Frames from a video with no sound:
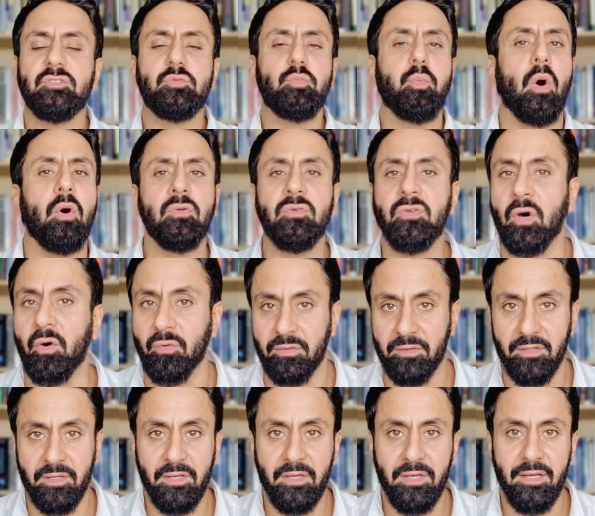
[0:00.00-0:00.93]
is well known
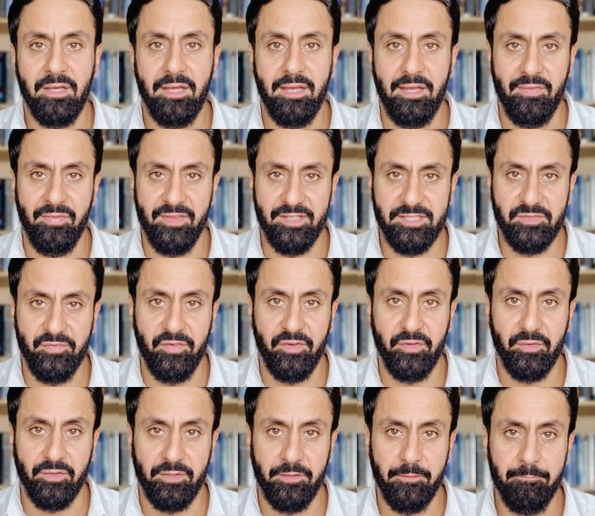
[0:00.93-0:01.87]
in this
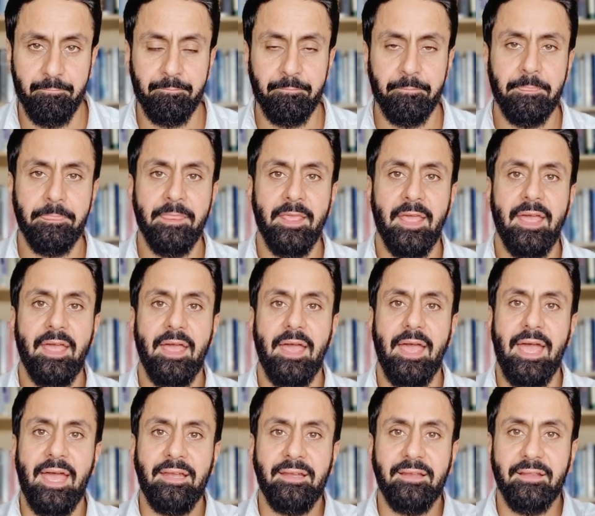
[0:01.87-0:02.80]
field.
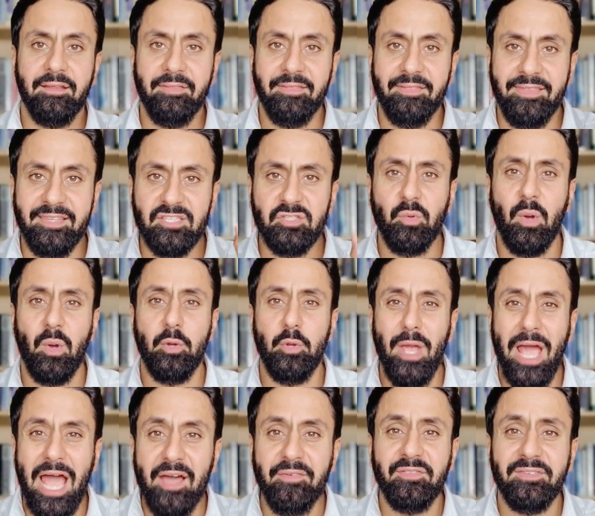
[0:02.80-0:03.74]
And this is why you
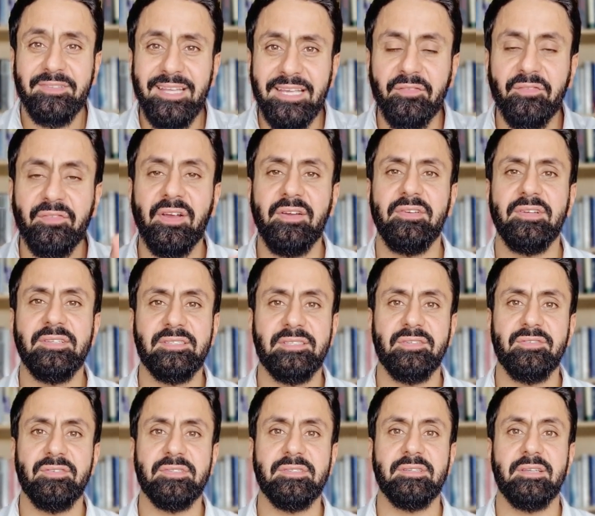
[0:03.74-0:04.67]
have to take very
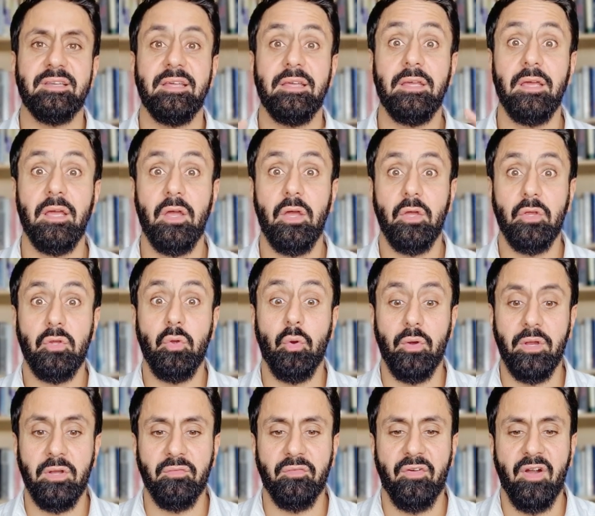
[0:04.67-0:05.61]
seriously
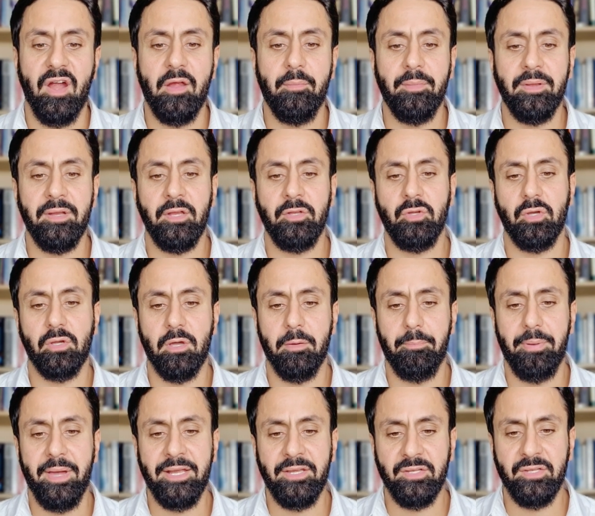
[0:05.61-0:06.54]
your environment and your
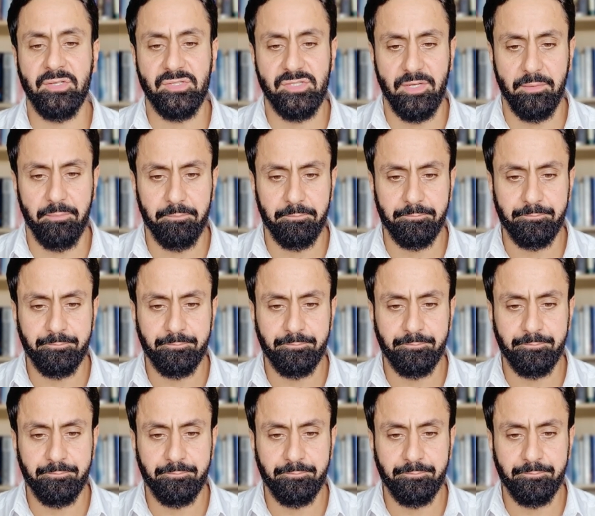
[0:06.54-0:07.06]
companionship.